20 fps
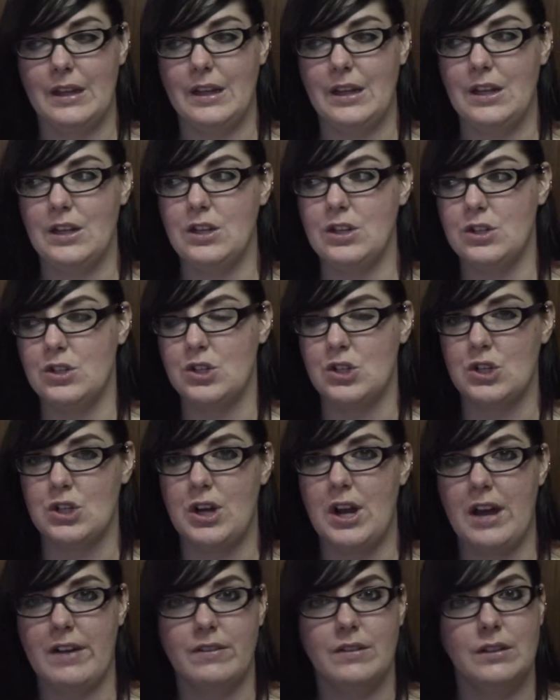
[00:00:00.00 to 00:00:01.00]
it should
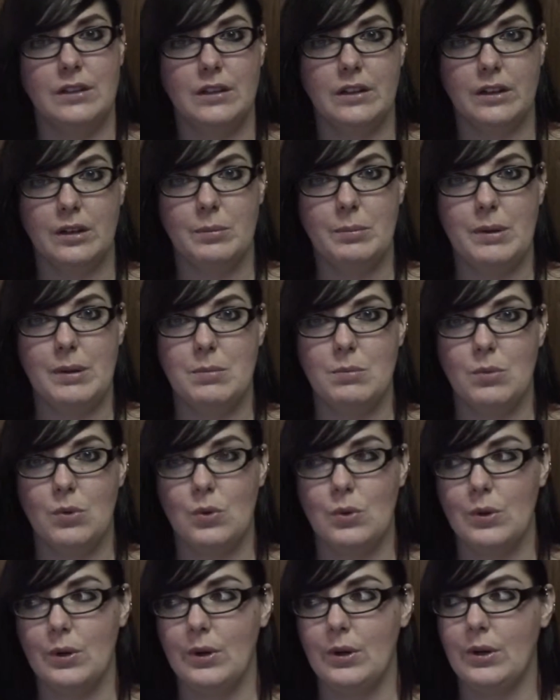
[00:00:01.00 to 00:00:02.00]
have a little bit
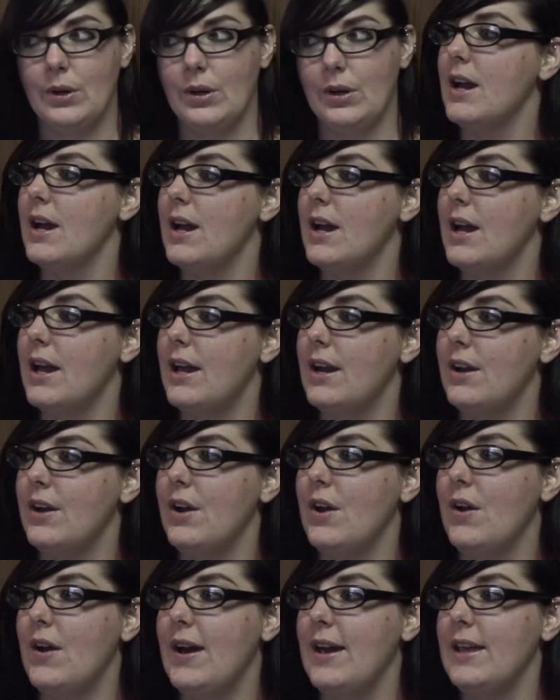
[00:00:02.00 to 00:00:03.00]
more. I don't
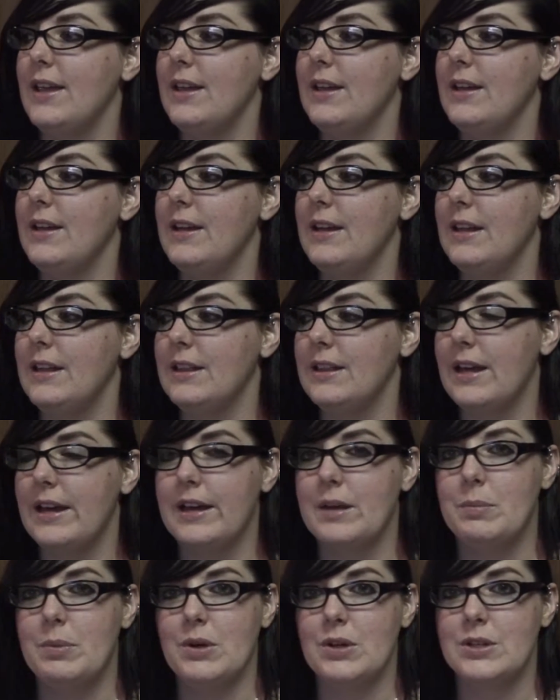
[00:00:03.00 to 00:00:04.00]
know, I
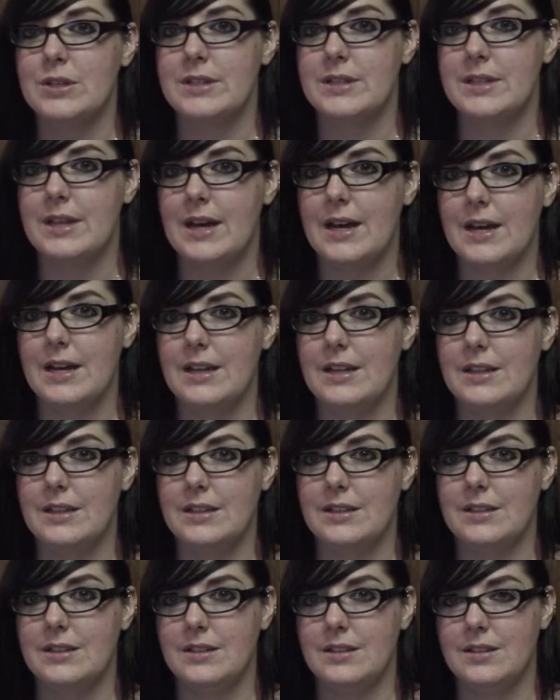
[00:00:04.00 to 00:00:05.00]
like books that
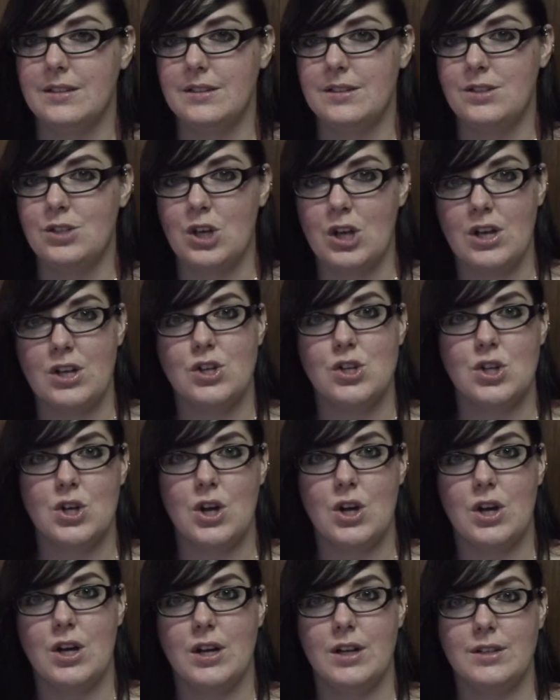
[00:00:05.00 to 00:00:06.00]
touch
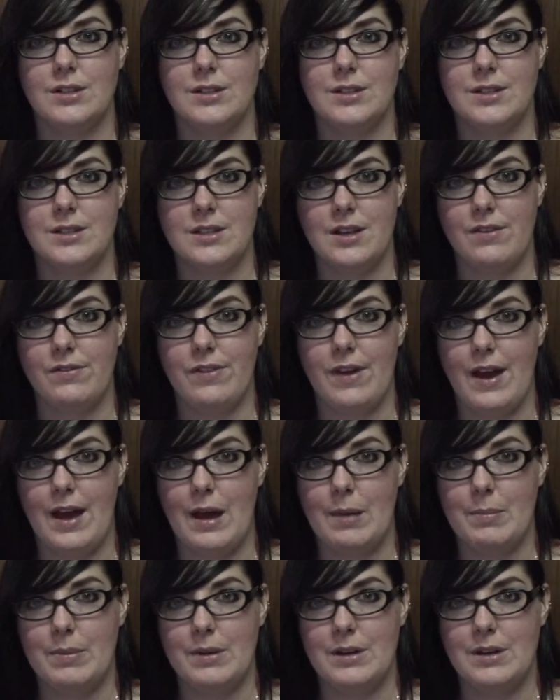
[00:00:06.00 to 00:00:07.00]
on stuff that
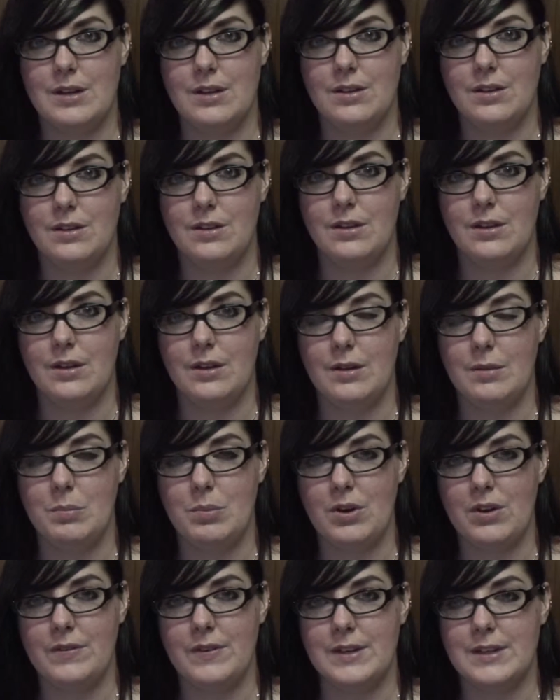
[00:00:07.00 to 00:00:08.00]
happened in the
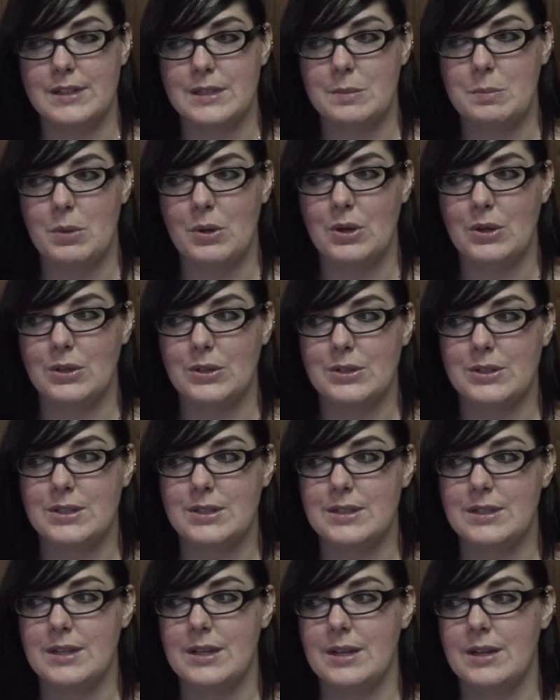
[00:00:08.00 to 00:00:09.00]
previous
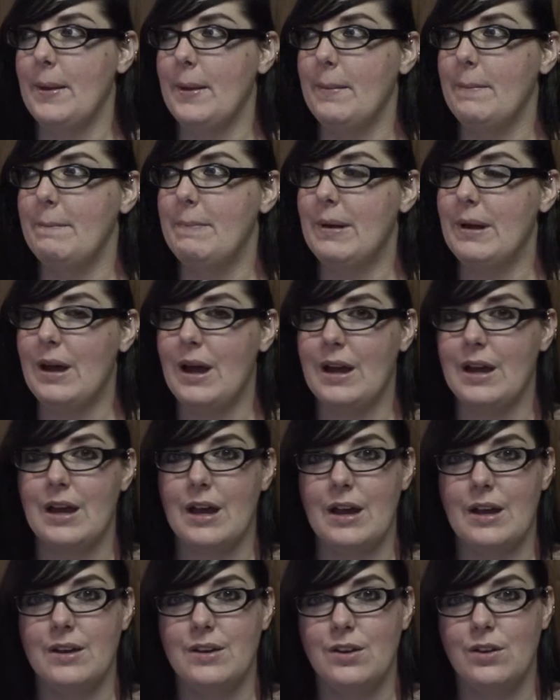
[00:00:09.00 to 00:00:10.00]
books, but I
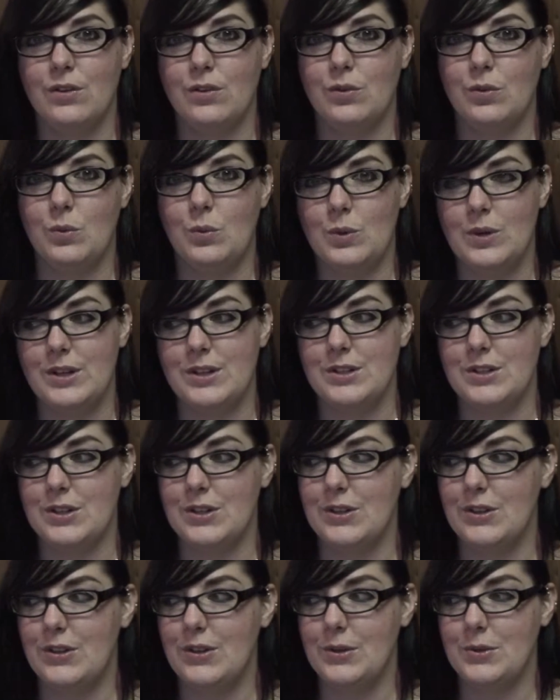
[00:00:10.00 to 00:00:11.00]
kind of want
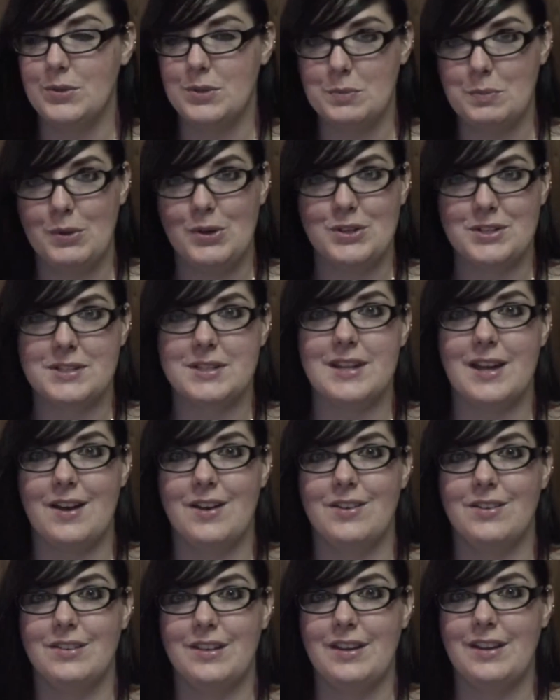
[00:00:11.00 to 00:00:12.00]
those books
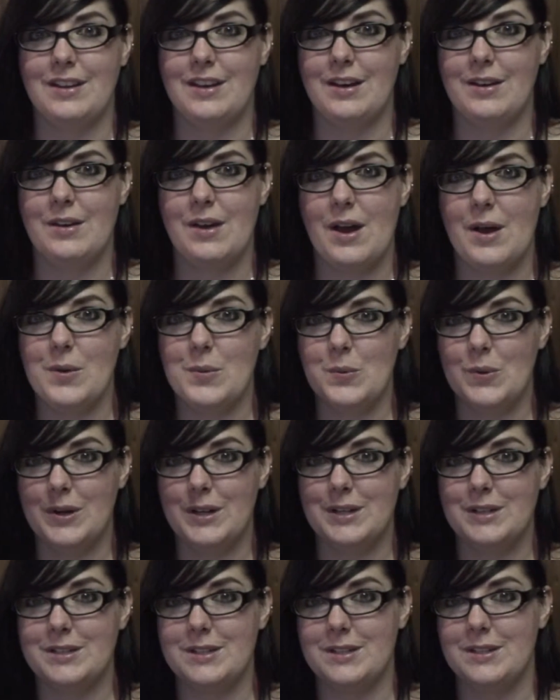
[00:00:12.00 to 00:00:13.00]
now. Like I
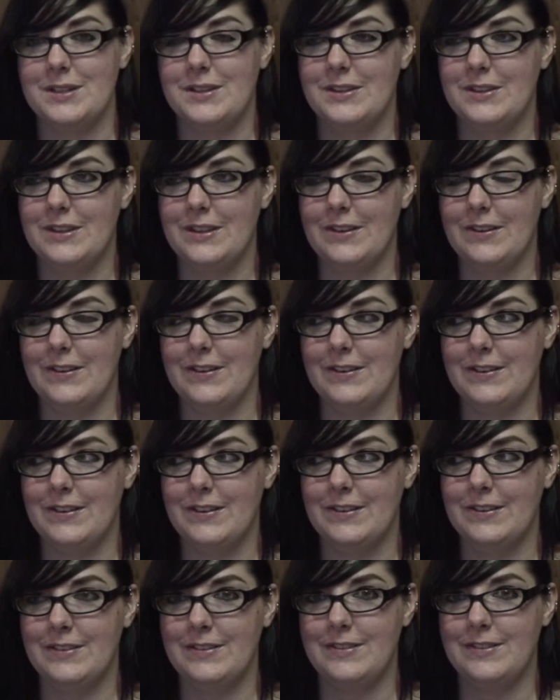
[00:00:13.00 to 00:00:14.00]
want
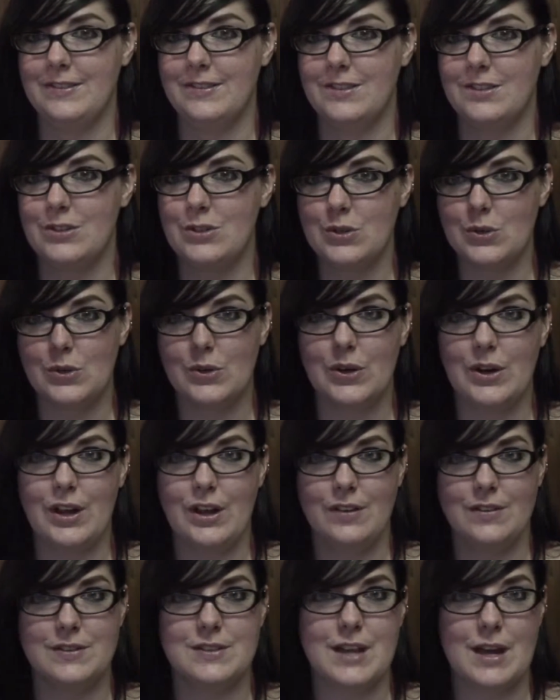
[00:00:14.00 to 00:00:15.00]
the story
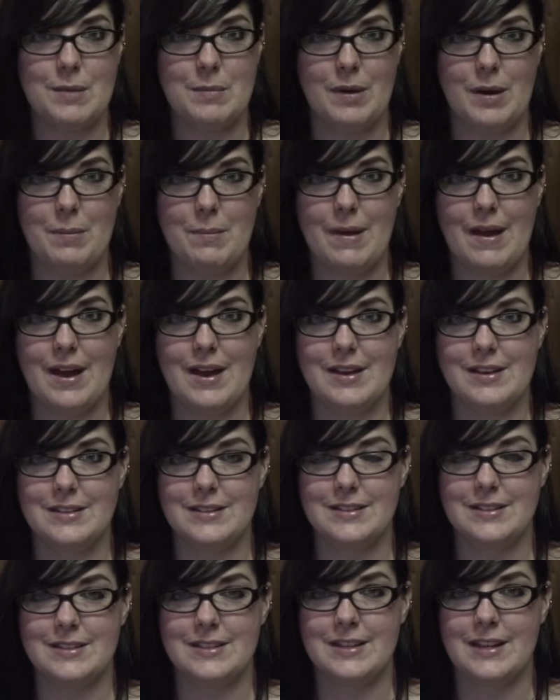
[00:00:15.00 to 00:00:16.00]
of Simon and
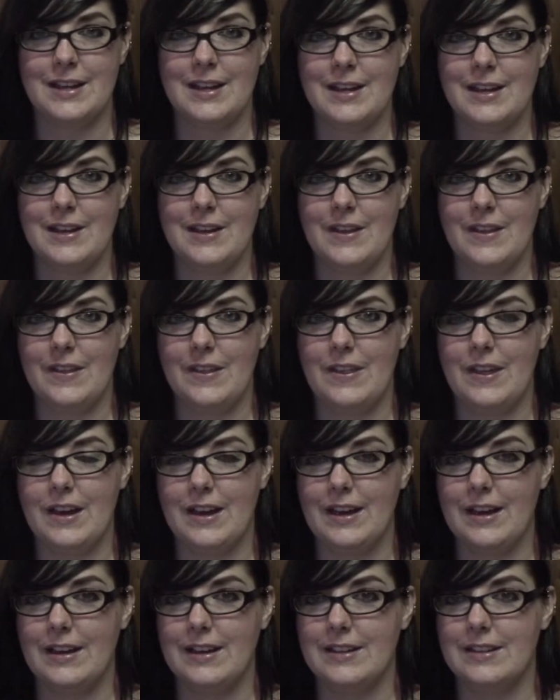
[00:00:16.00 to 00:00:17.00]
Baz
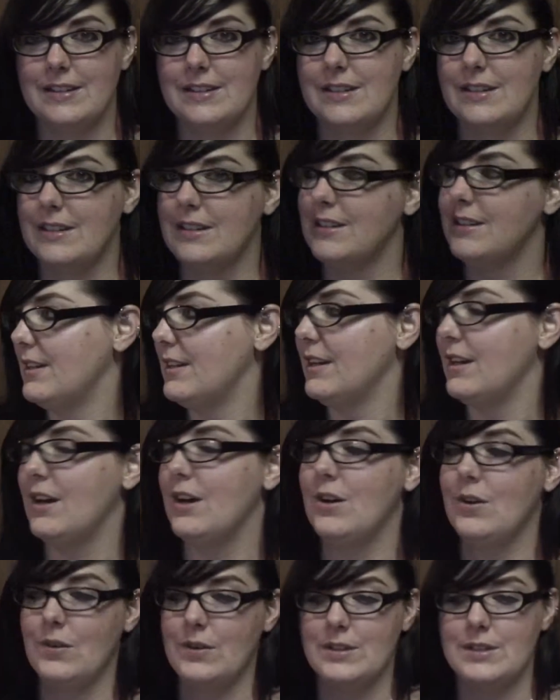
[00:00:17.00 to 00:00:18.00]
that,
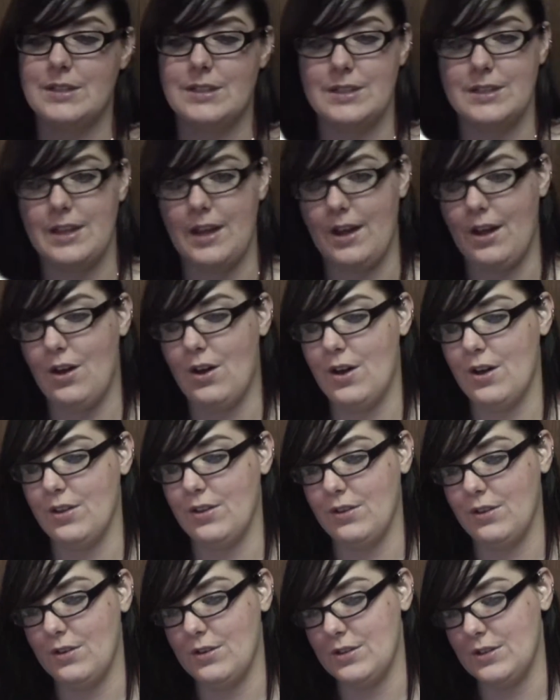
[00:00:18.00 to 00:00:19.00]
oh, what's that
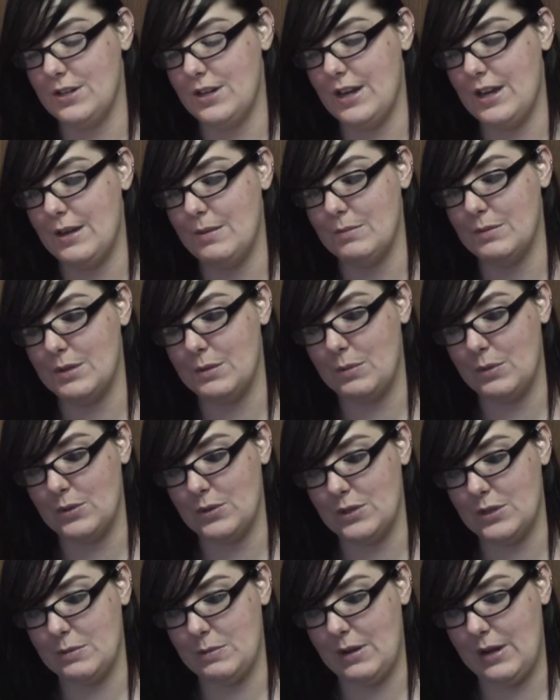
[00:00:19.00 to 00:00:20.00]
author's name
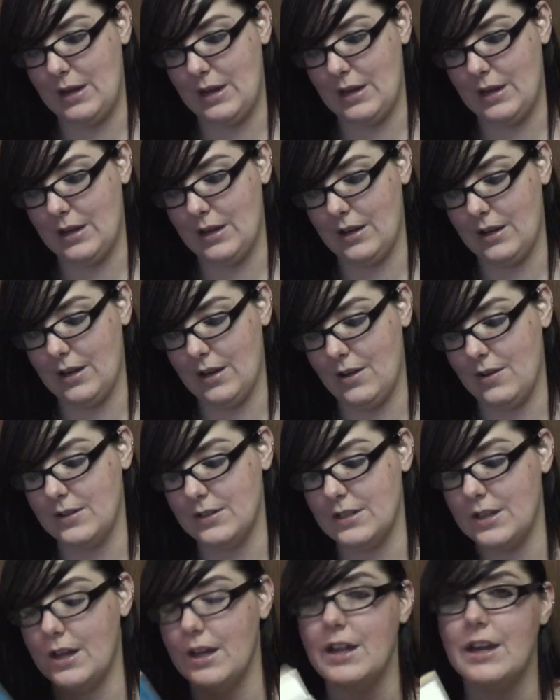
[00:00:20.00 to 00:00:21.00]
supposed to be? Oh,
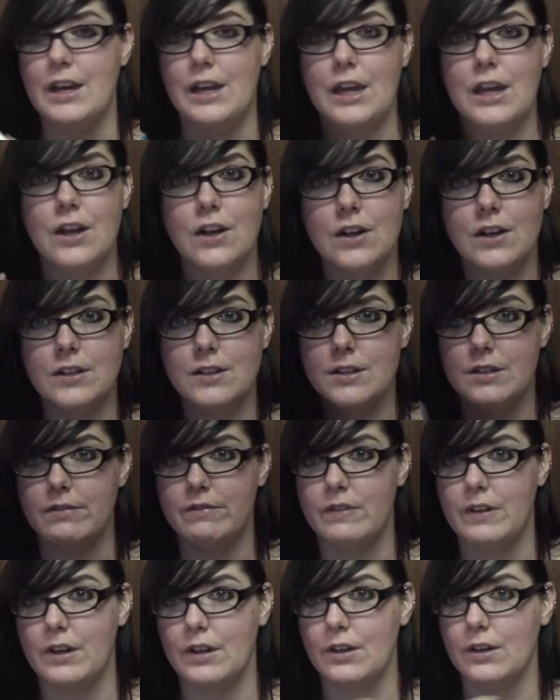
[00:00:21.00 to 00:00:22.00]
it's not in here, it's in
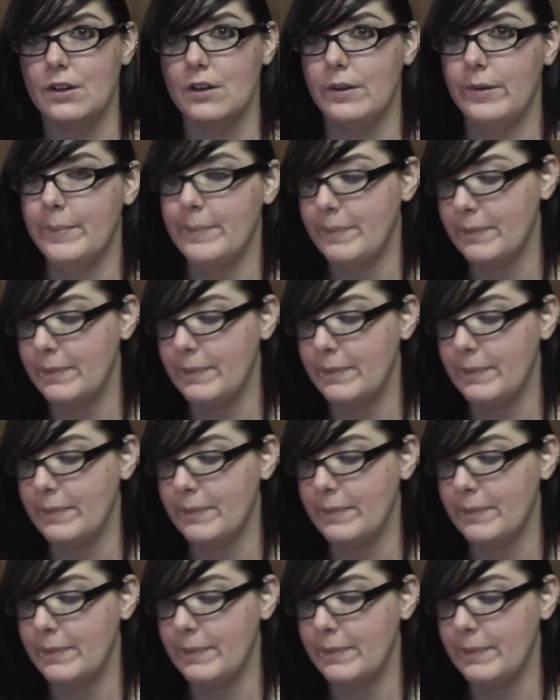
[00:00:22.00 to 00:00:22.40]
Fangirl.